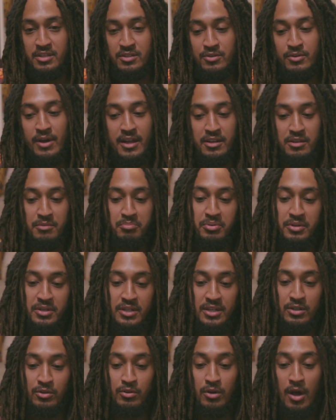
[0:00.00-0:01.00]
you had to
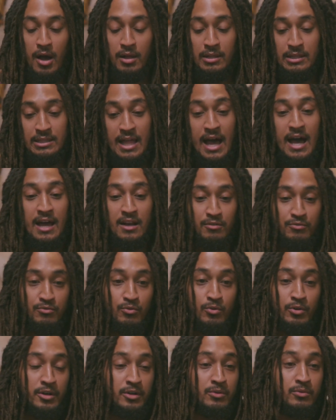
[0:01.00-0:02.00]
put in a lot of
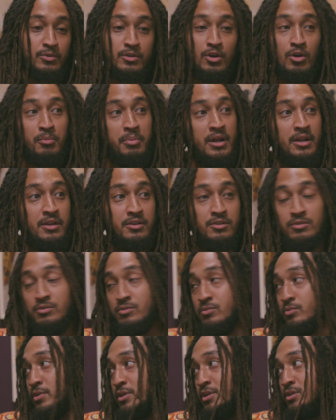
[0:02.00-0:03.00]
work where nobody
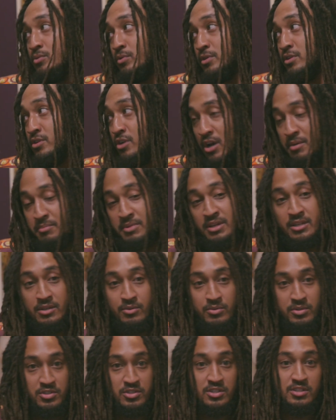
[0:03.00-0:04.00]
knew where you were. You know what I mean?
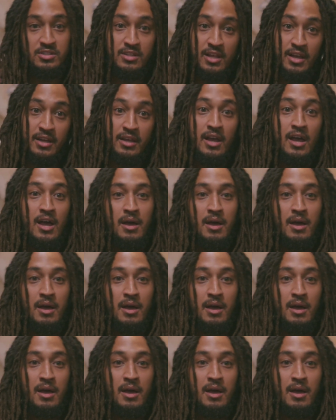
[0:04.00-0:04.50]
It was just like,